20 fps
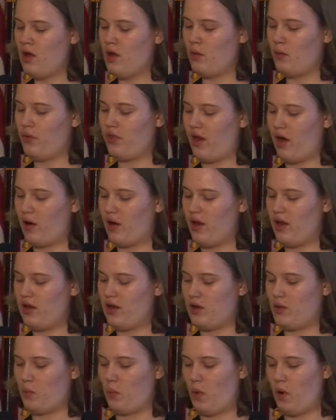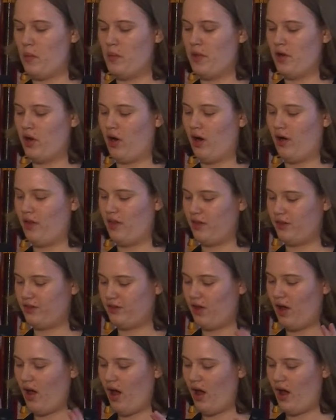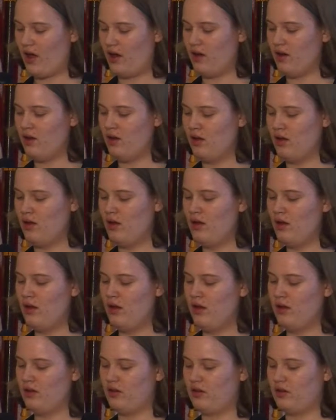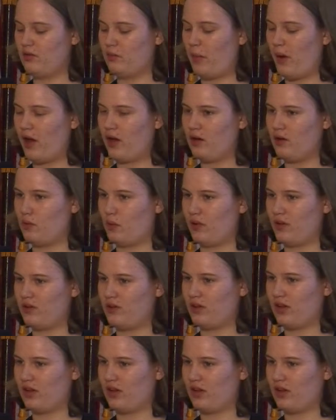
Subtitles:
without any woman on the side, despite one's